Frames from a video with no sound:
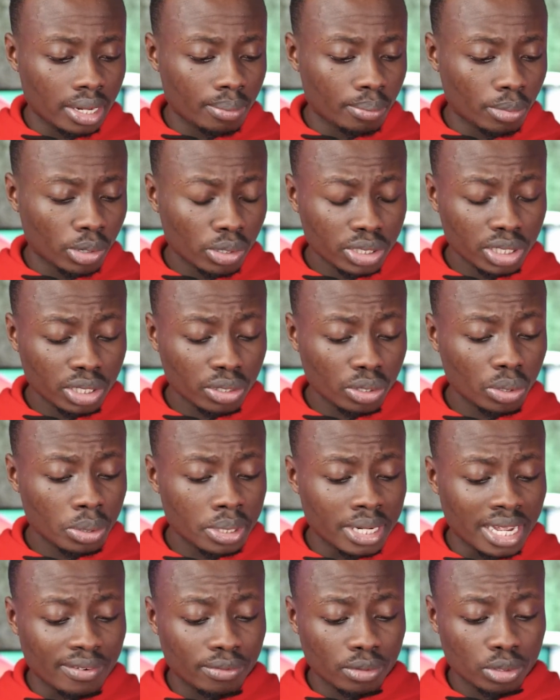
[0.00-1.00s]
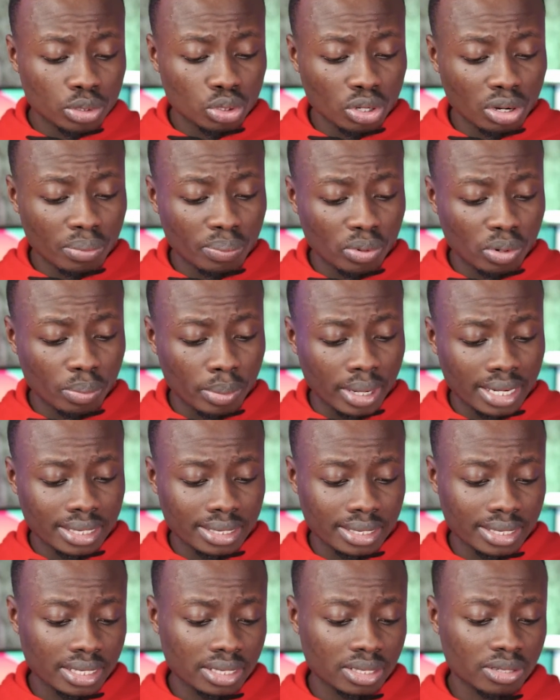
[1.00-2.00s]
Multi-core on the iPhone 12 Pro
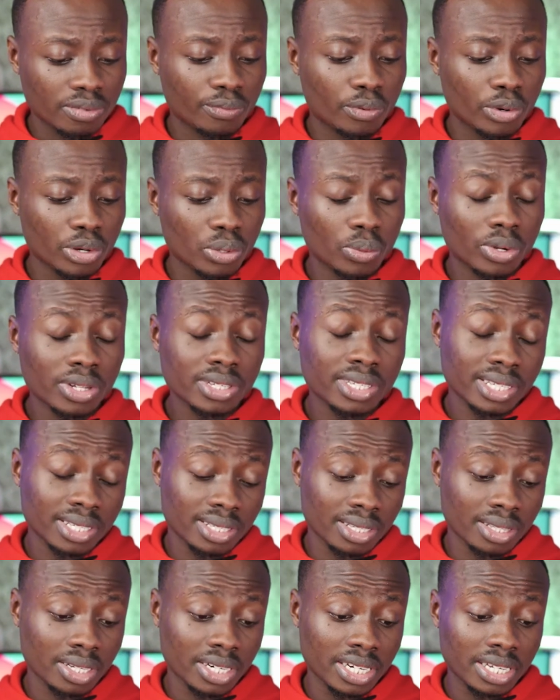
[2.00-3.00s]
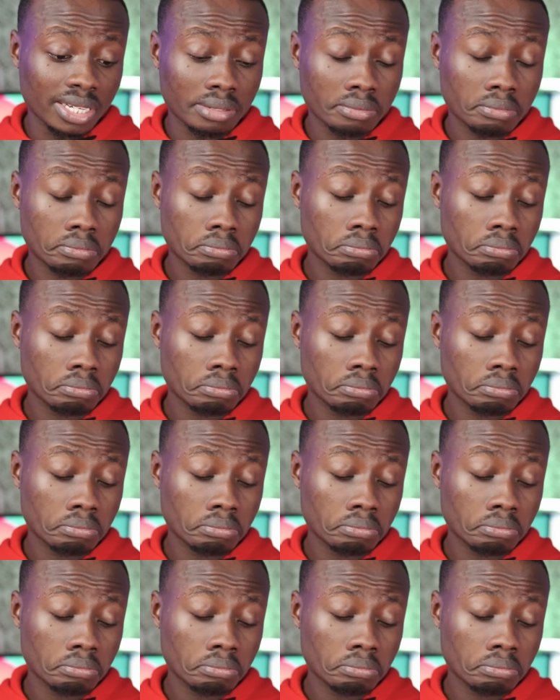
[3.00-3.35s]
Max is 4163.